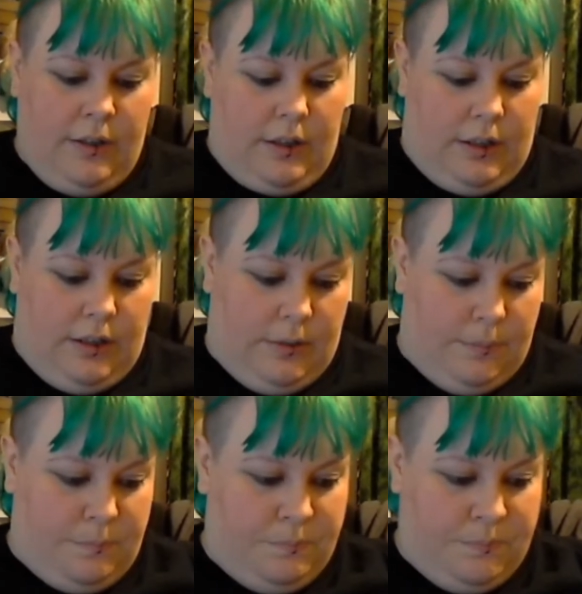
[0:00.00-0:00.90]

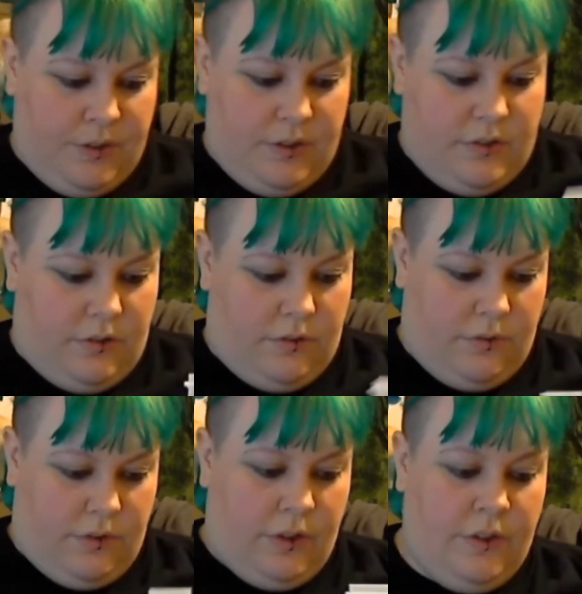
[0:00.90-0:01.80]
So for
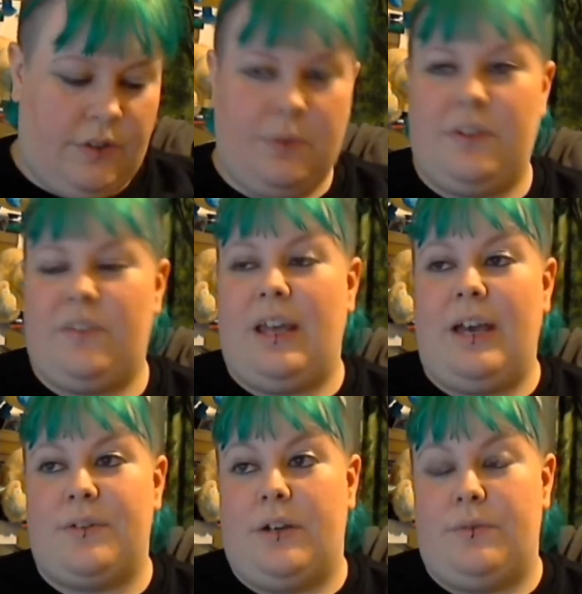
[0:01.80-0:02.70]
this one doesn't have
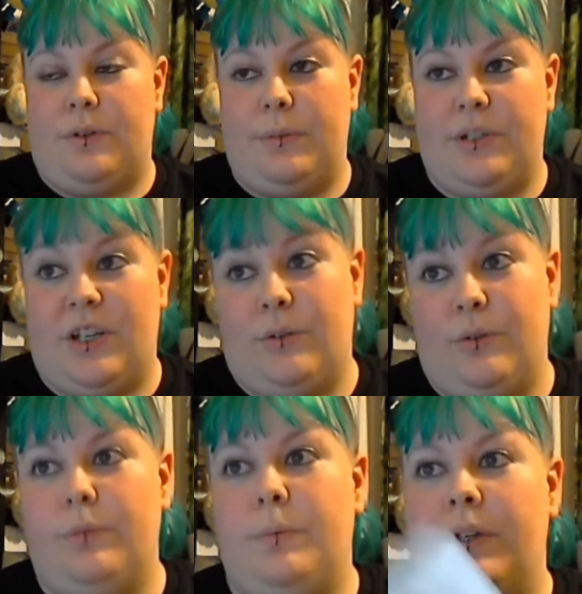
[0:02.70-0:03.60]
a cover image at
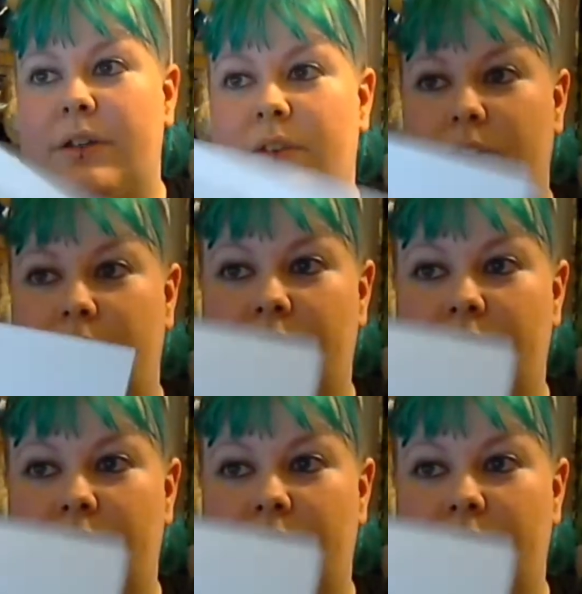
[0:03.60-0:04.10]
all, but it's a